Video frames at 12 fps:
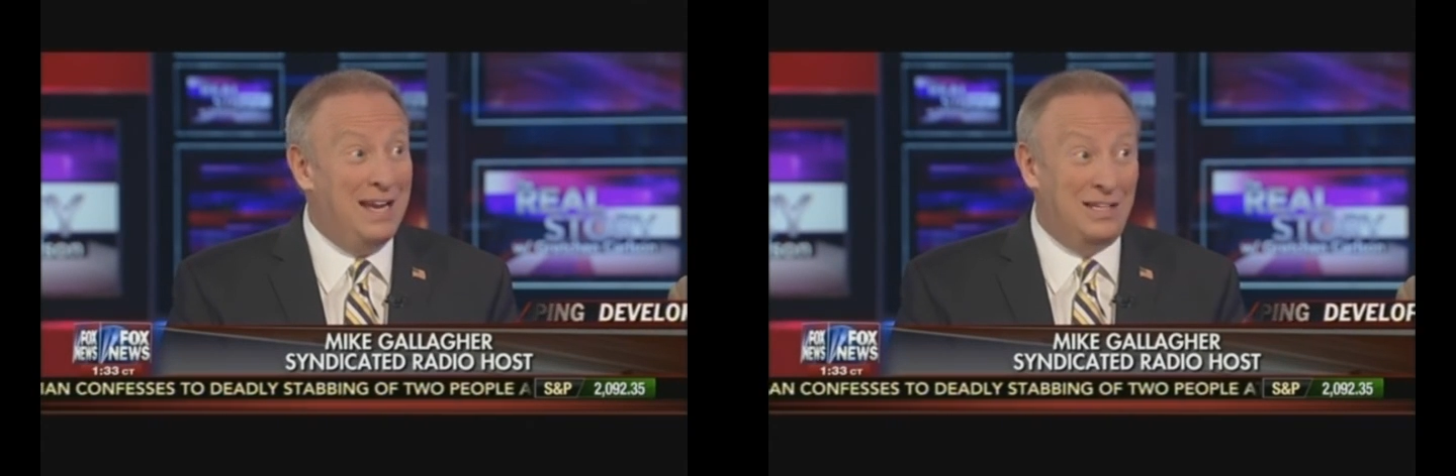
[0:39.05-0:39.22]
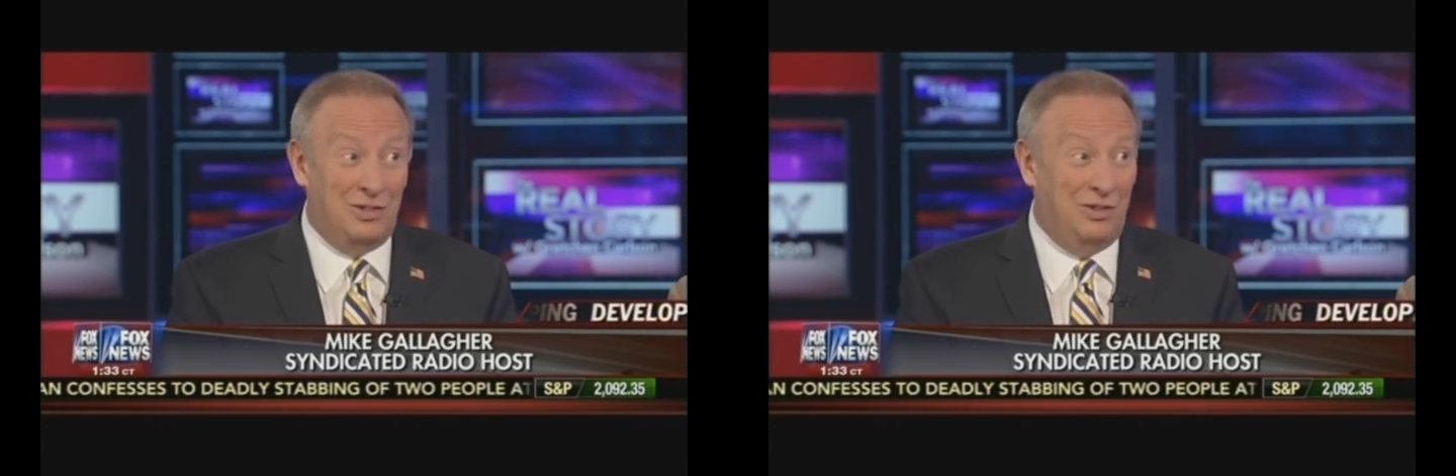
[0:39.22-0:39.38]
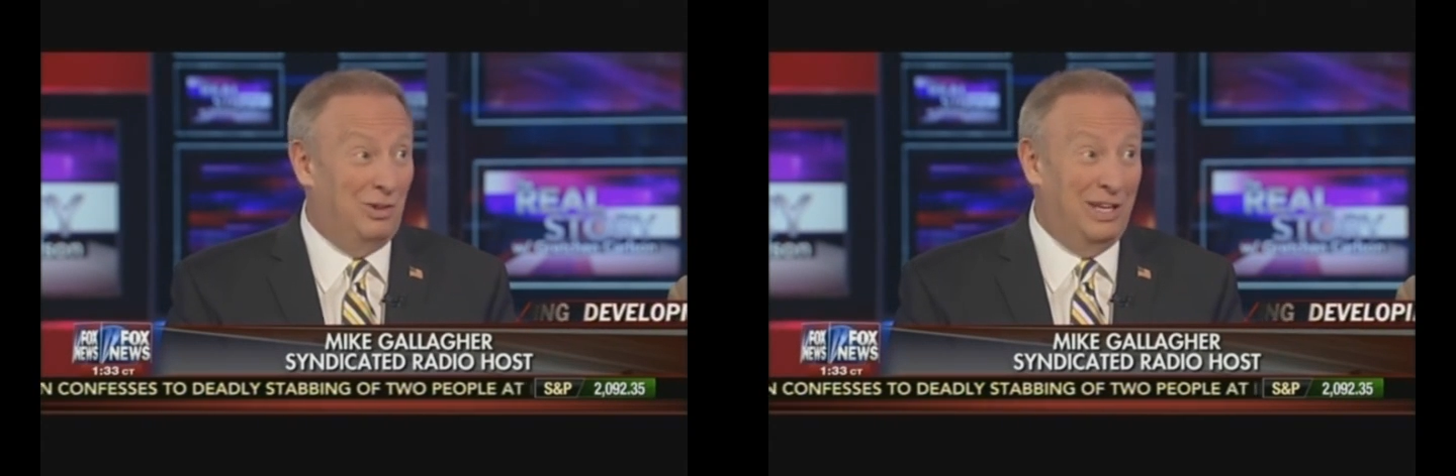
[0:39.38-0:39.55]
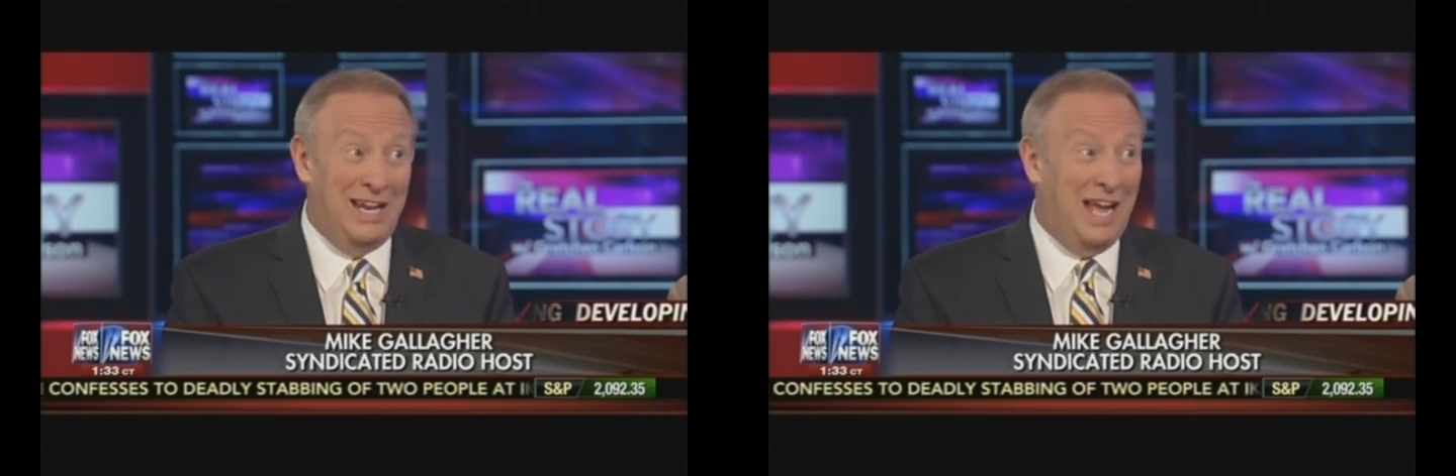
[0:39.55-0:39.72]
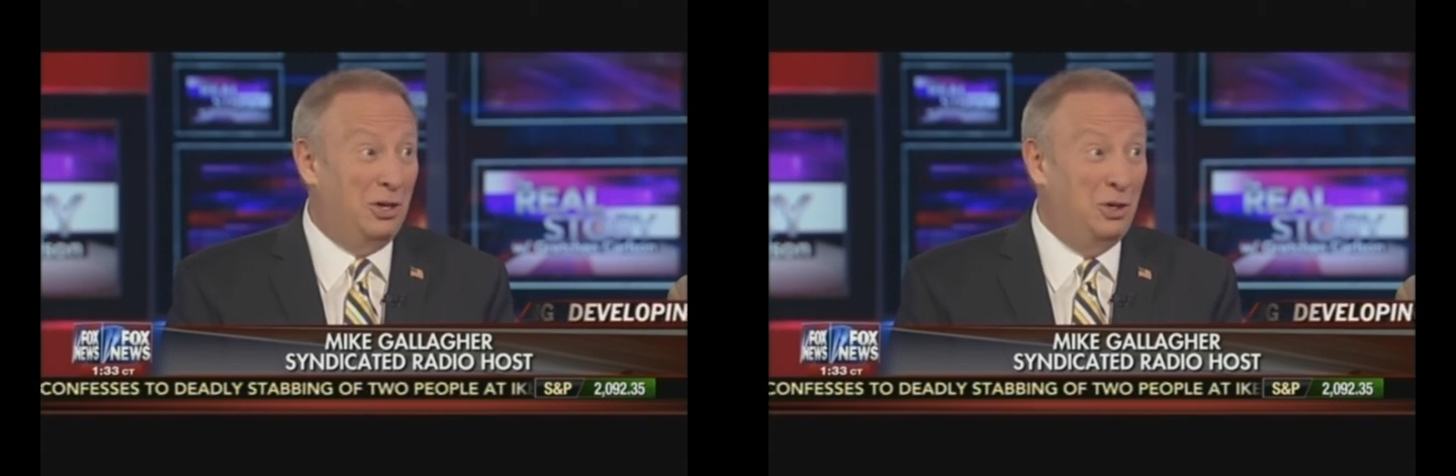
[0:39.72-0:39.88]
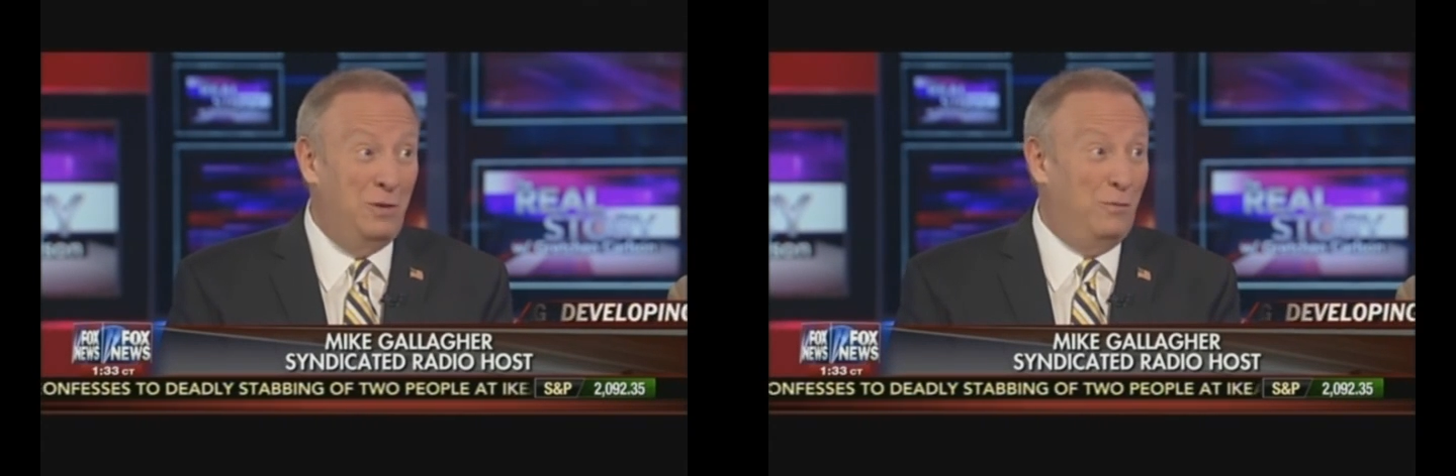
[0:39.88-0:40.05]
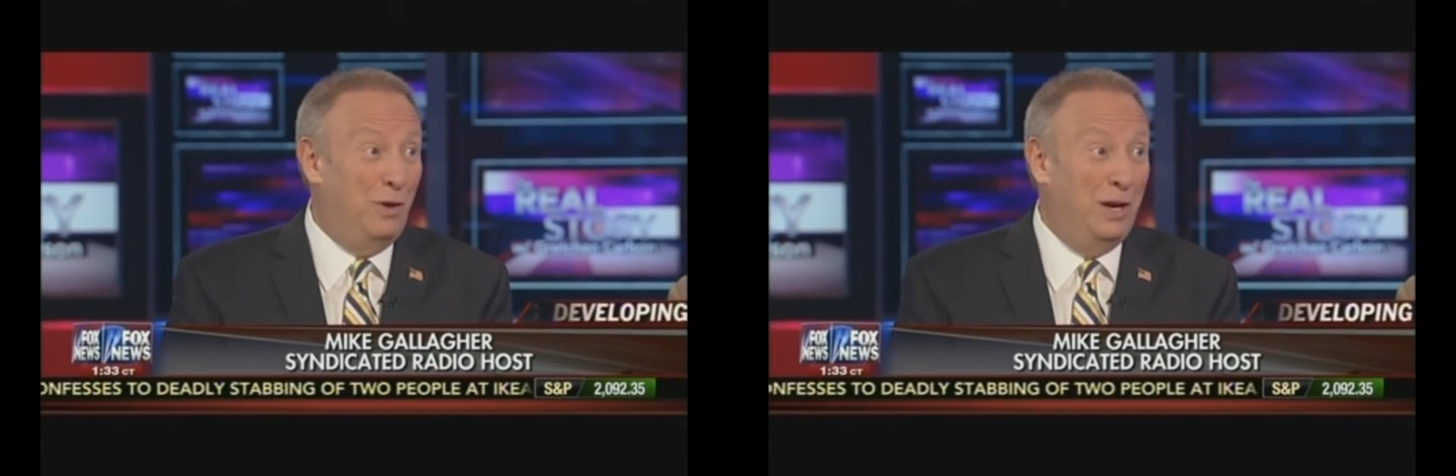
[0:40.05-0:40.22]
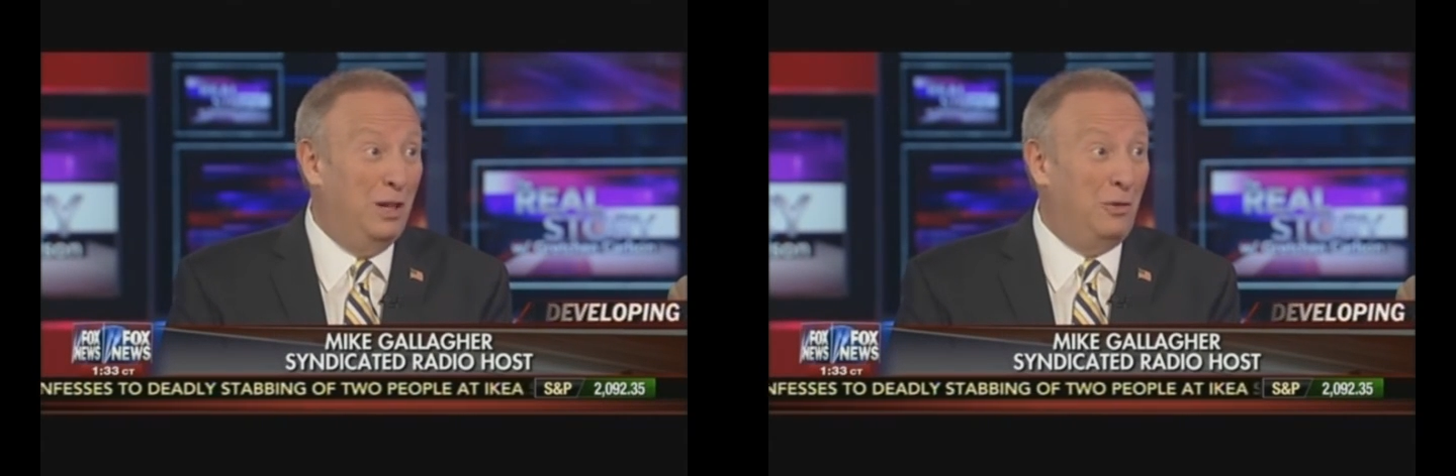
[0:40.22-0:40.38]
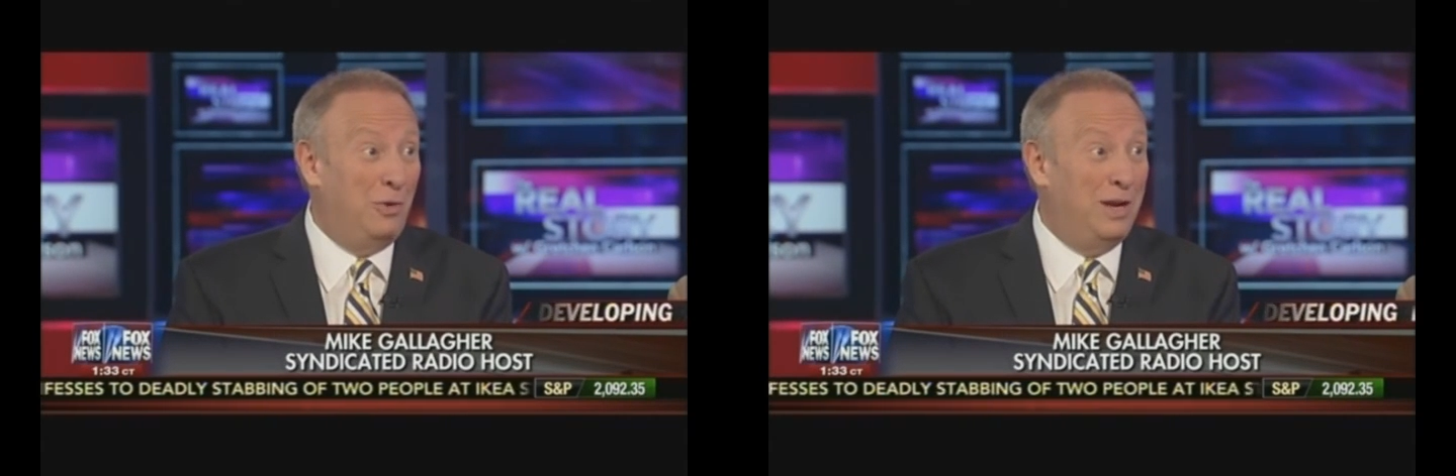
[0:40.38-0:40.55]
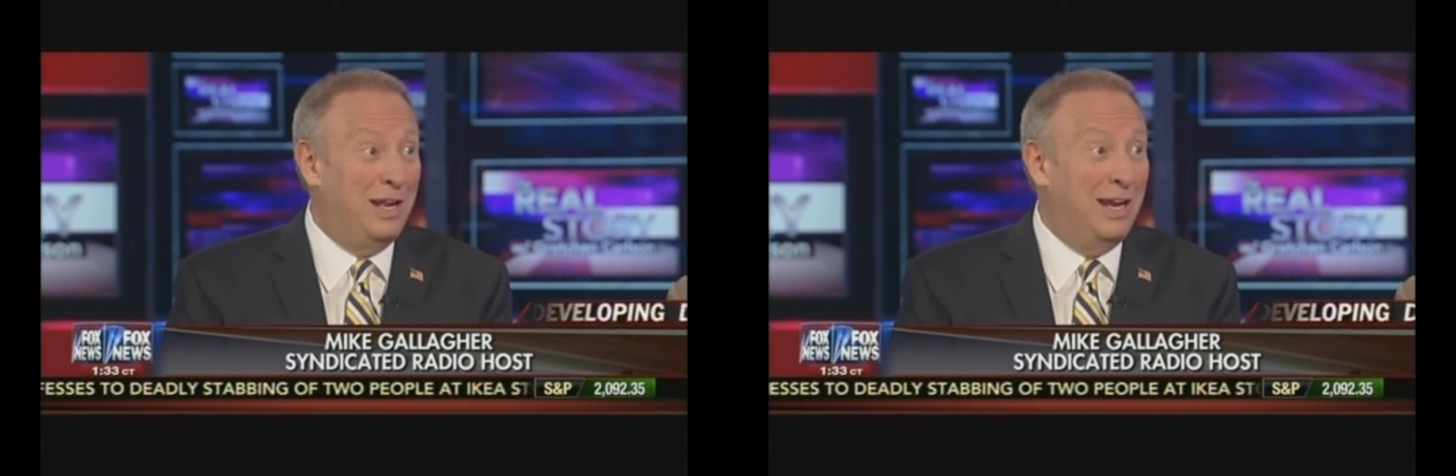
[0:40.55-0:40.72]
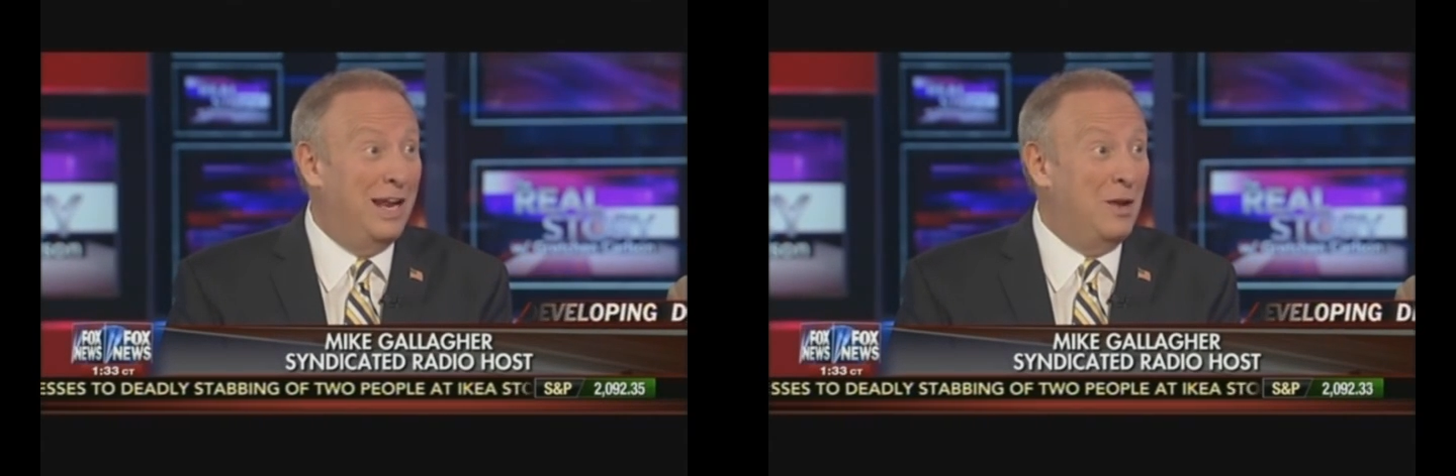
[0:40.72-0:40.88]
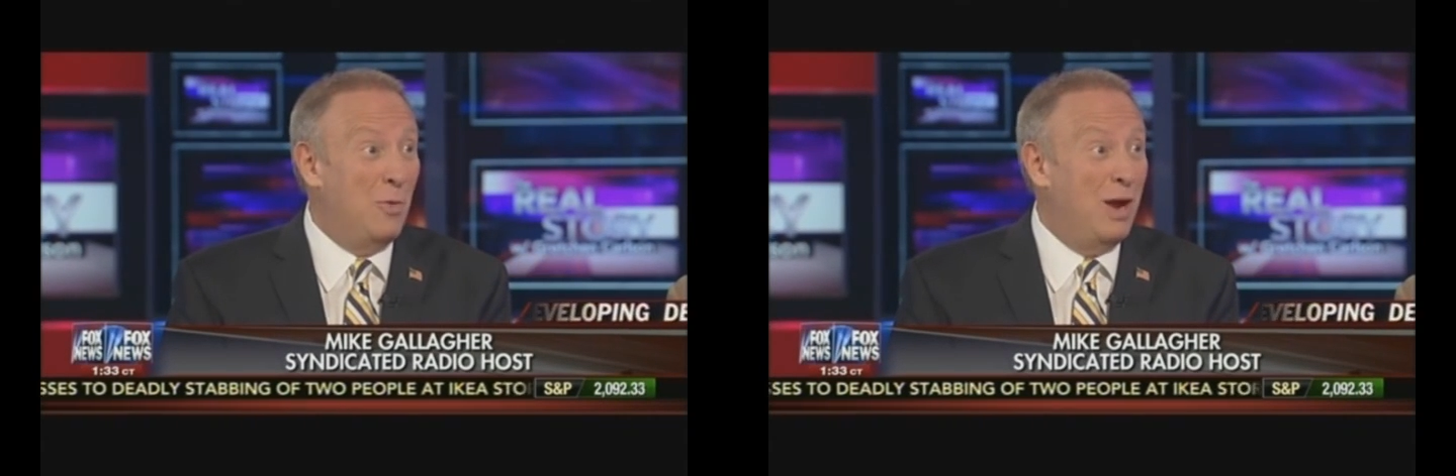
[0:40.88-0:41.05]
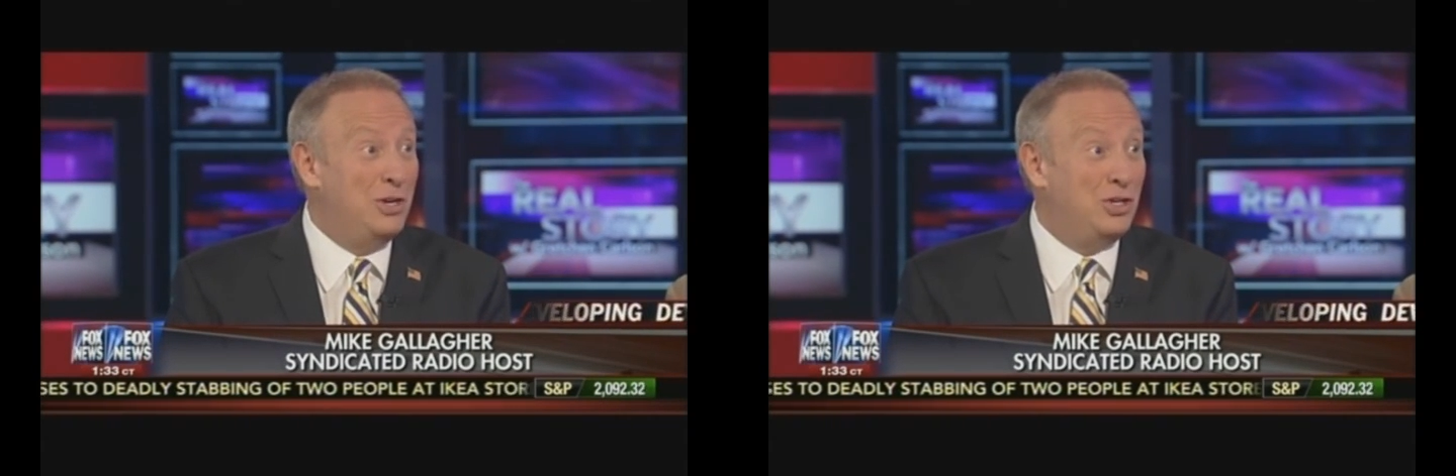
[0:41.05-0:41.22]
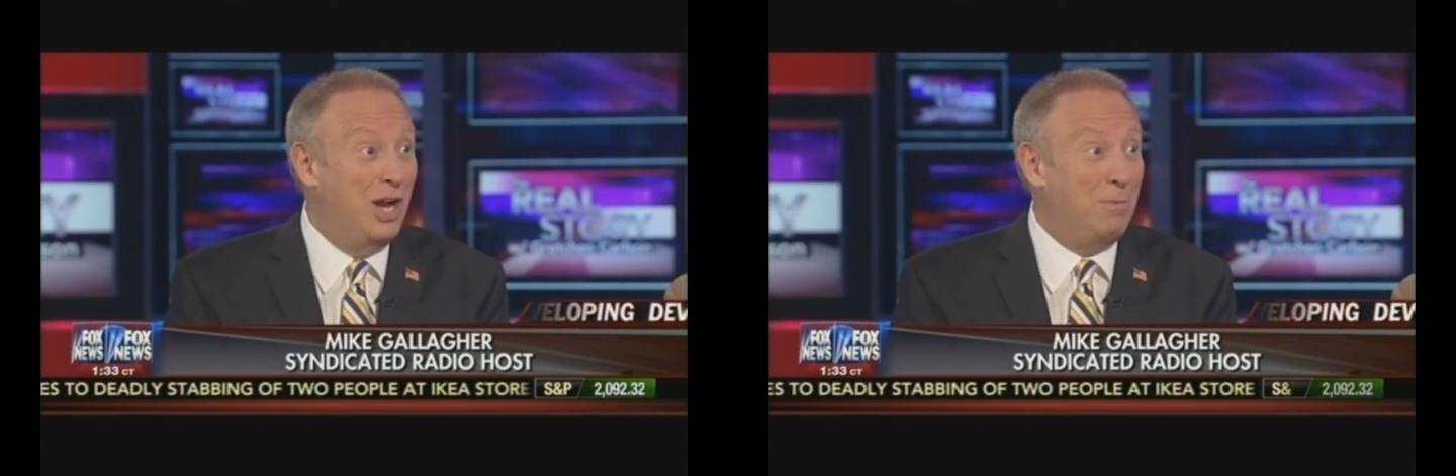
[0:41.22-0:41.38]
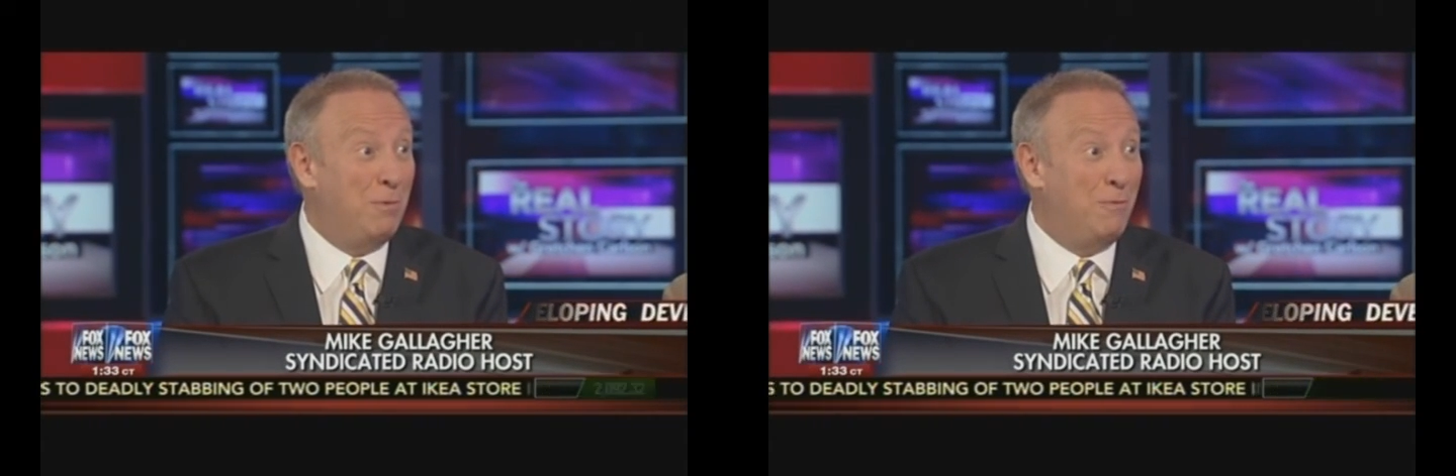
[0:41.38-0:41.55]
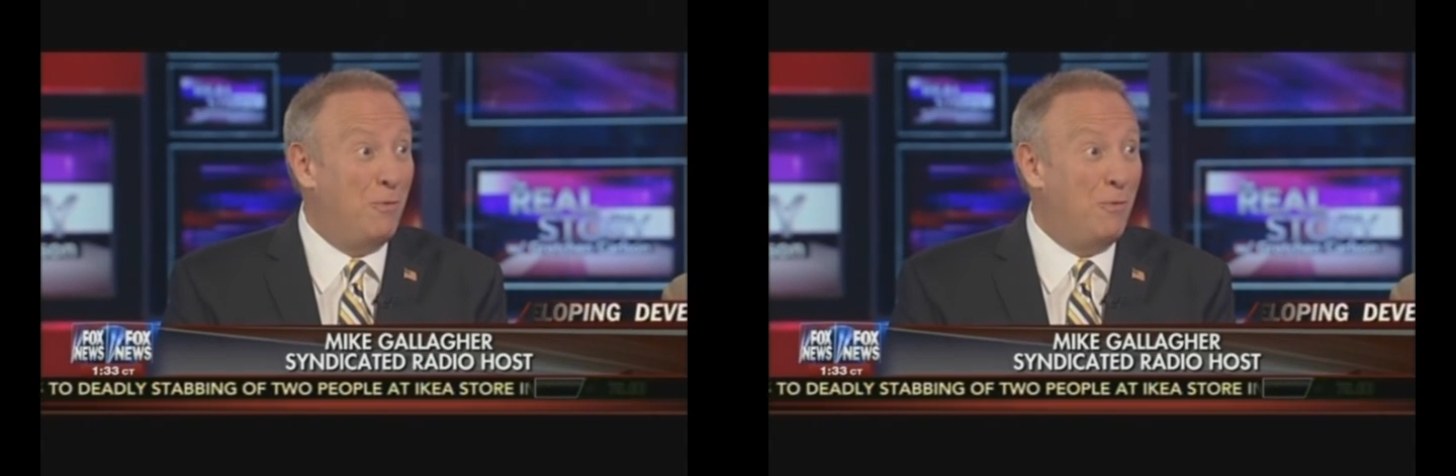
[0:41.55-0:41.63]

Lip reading: It's really not good for Hillary in any way, shape, or form.